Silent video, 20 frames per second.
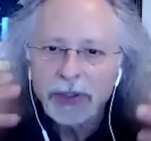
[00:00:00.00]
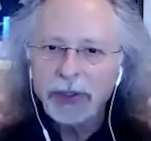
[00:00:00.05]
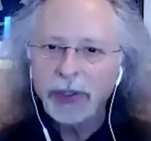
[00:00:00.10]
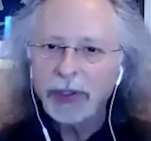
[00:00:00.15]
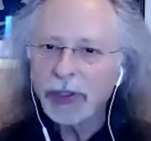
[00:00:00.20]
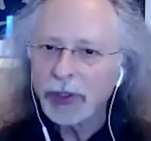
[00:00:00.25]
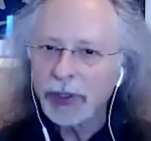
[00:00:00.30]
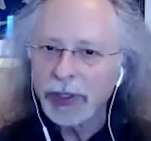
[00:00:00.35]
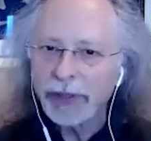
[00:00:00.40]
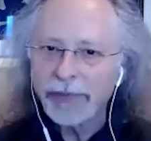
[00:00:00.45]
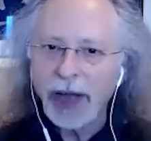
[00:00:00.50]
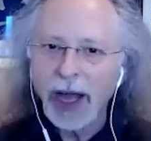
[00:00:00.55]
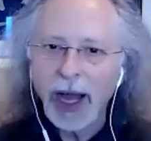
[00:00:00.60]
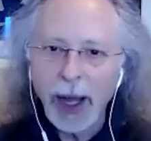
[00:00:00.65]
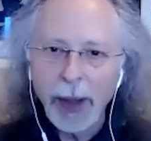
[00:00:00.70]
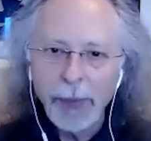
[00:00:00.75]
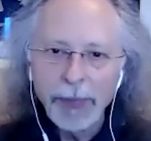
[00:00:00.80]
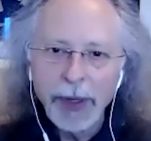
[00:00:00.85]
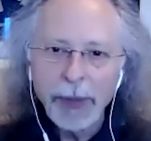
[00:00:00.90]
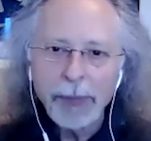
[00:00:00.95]
sort of
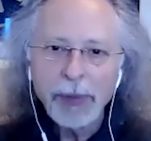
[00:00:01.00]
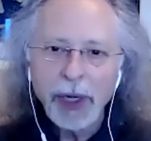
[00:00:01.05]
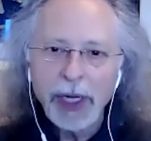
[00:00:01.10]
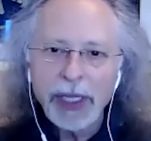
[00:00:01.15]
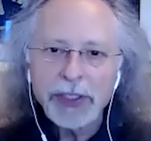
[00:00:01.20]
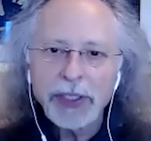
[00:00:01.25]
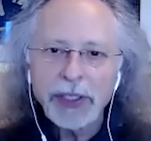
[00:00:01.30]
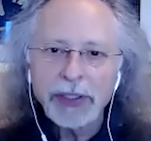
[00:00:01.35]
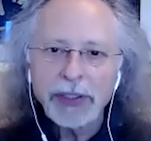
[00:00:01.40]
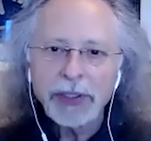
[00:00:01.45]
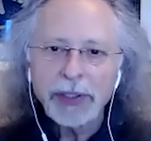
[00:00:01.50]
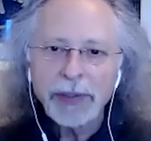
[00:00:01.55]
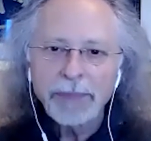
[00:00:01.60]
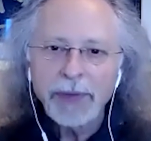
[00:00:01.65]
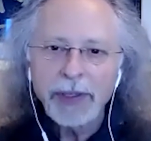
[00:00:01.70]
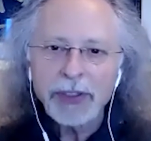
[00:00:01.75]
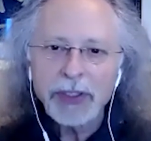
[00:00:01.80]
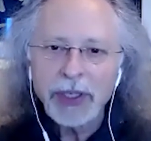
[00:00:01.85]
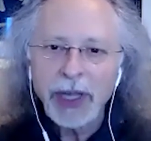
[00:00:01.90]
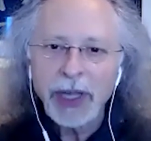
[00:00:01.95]
omnipresent.
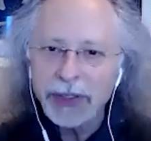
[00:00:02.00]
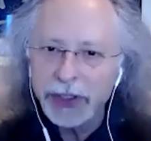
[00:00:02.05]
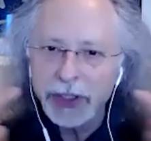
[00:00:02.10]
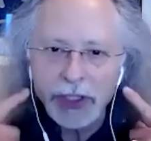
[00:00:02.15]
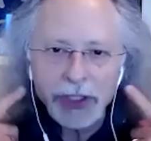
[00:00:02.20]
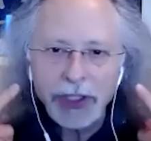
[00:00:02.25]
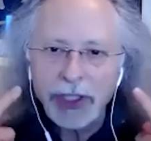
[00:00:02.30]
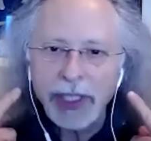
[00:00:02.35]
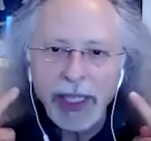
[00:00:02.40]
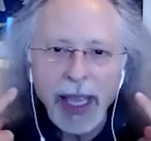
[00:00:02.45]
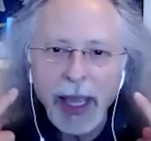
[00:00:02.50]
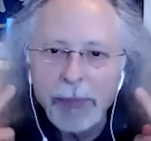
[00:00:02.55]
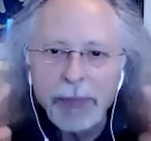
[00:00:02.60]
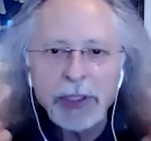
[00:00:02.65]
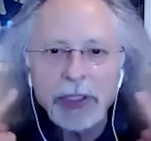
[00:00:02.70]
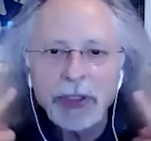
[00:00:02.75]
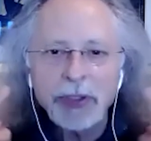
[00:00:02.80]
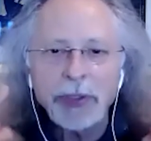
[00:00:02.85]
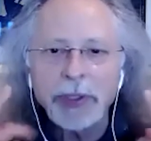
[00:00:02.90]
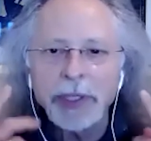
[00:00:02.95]
It's not just a
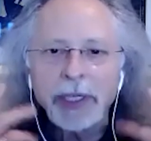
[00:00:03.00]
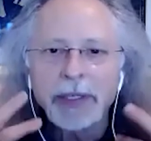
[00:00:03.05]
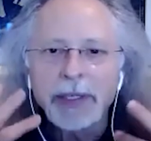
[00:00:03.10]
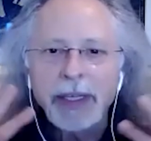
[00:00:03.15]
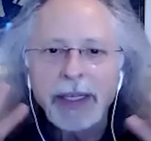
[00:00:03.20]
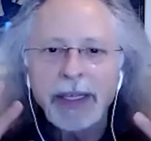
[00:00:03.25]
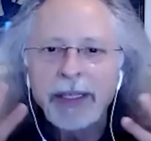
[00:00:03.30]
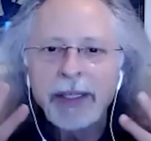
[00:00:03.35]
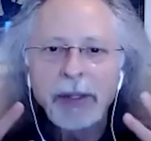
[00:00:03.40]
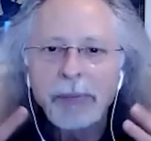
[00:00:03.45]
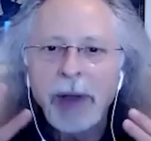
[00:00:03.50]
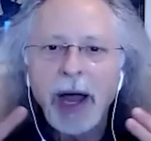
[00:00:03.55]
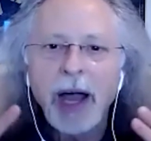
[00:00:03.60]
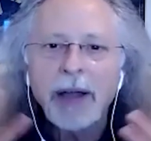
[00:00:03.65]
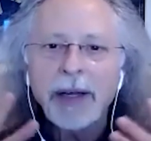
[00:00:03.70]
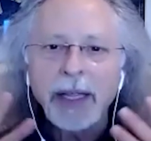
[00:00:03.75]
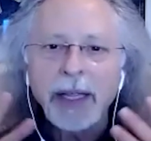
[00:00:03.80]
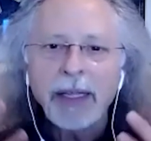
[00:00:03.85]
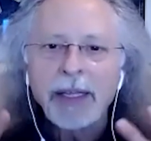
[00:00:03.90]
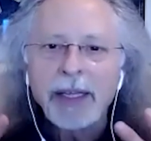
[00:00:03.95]
chemistry in the
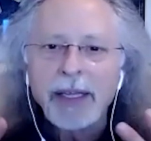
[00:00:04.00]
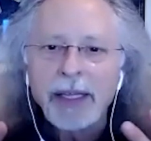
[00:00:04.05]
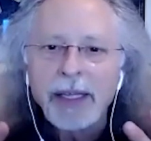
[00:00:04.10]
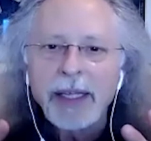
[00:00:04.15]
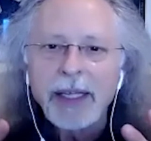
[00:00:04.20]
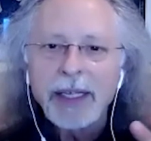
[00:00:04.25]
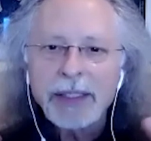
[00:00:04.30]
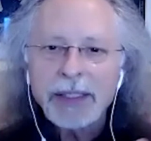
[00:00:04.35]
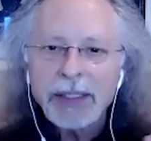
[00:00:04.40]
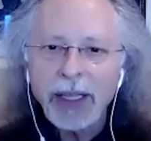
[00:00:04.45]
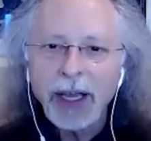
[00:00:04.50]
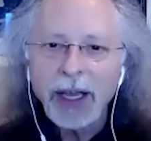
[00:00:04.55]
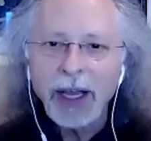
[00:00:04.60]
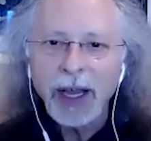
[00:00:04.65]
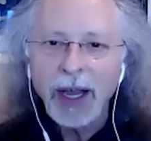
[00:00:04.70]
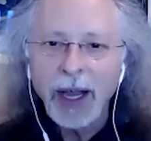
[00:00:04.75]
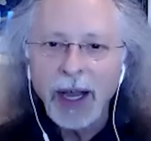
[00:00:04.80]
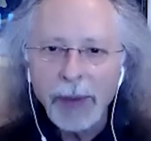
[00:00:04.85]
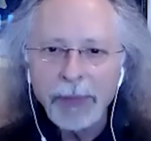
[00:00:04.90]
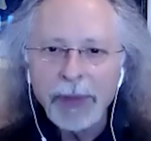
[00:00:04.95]
body, it's
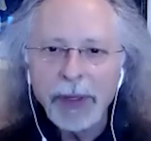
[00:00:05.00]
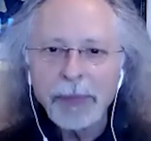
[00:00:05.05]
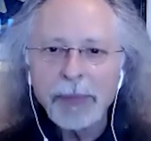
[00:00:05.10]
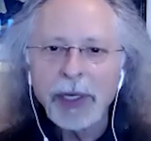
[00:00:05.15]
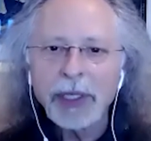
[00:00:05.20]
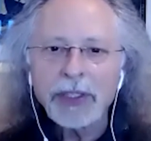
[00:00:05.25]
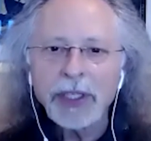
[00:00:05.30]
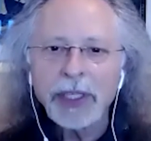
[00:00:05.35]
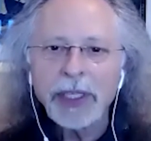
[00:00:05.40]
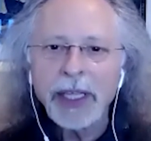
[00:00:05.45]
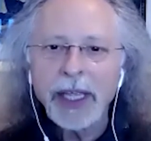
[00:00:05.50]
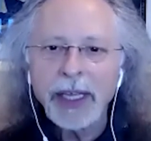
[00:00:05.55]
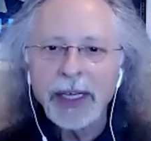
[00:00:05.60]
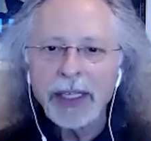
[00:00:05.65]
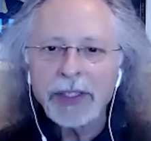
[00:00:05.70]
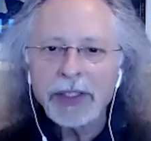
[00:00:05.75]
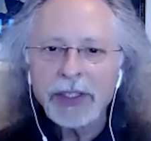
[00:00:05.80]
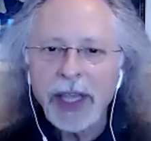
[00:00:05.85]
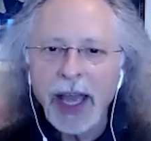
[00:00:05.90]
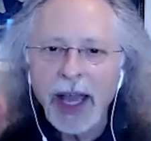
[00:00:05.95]
omnipresent. And
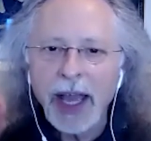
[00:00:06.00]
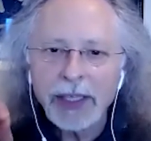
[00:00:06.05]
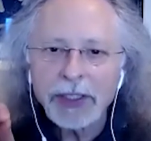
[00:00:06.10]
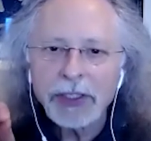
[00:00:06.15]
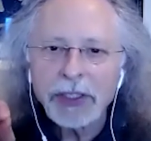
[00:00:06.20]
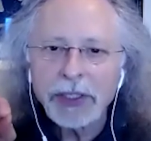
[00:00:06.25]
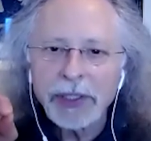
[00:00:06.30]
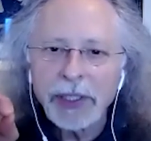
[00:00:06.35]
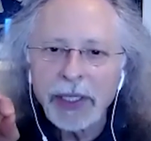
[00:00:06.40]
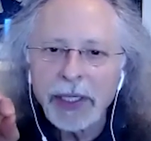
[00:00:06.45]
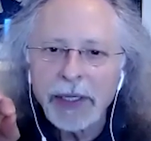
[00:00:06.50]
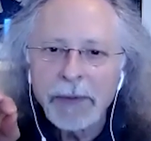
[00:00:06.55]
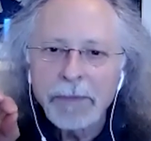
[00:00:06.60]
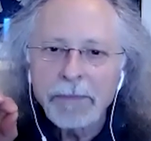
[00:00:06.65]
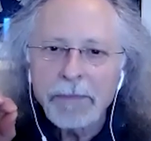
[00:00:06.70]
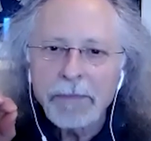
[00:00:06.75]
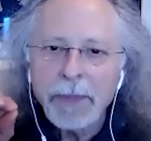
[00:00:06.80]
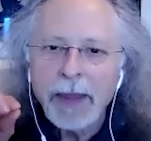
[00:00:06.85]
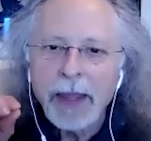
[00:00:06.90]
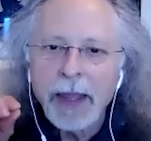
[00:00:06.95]
it's actually
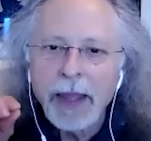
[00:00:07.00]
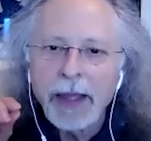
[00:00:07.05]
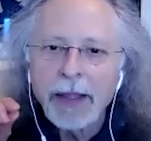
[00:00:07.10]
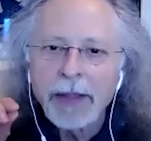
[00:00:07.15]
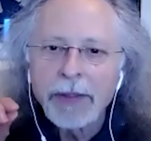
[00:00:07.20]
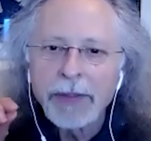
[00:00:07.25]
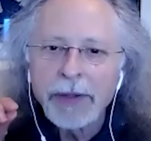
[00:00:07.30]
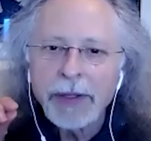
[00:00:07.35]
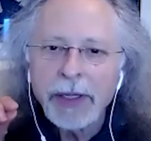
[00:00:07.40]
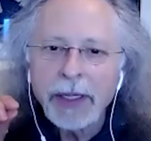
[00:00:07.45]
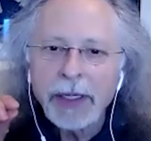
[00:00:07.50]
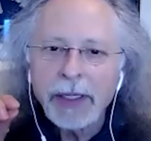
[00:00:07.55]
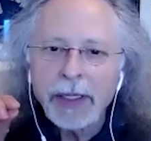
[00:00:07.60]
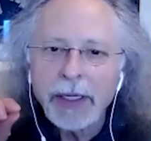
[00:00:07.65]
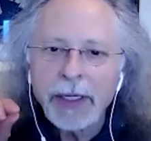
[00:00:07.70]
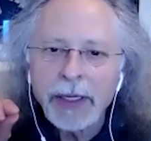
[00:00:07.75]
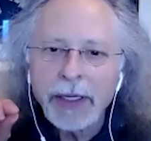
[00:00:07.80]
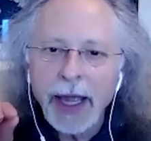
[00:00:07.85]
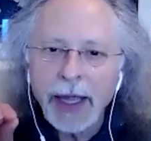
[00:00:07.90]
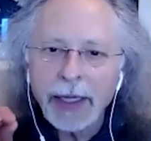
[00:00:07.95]
the
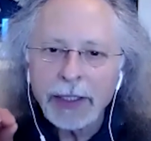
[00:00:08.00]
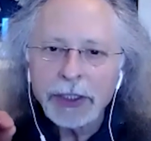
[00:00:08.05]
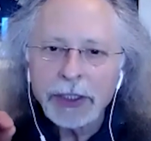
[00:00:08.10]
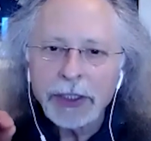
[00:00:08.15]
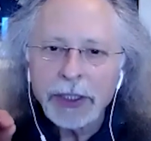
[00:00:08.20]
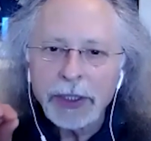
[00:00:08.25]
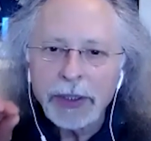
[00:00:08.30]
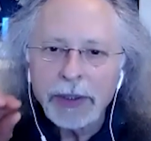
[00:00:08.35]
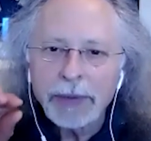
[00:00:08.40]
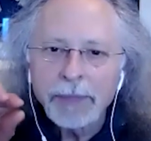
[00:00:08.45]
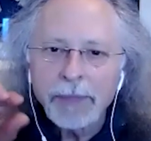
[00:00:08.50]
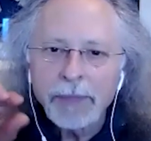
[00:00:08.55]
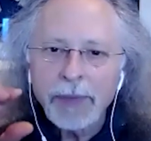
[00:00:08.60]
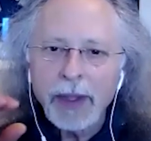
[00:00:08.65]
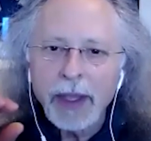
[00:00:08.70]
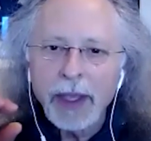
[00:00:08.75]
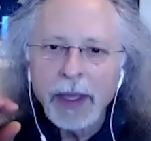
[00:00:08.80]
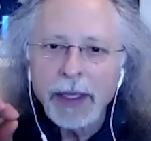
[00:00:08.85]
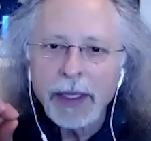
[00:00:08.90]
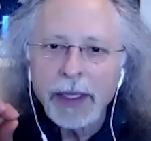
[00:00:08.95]
connection,
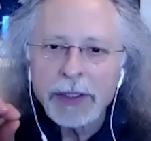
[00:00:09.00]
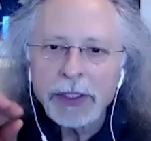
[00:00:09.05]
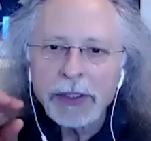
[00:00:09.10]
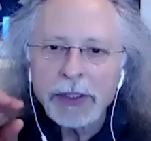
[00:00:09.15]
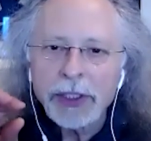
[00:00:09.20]
it's